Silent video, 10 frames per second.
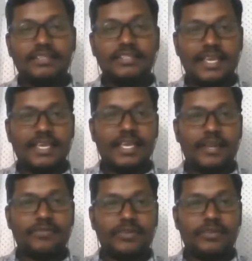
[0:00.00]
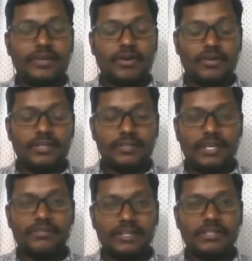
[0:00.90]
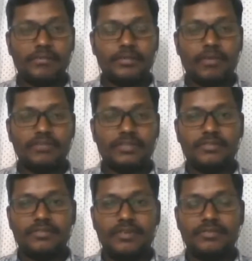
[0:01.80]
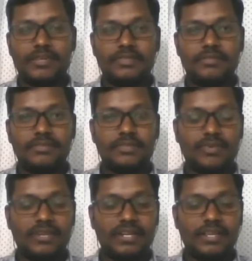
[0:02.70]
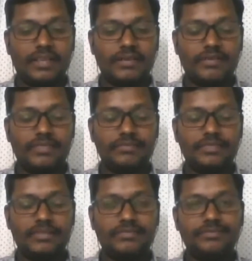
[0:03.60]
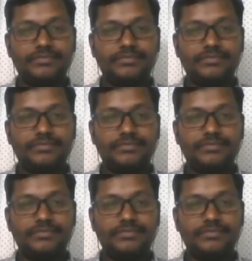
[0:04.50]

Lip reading: taking care of her, or like for example, spouses, wife and husbands are not taking care of themselves.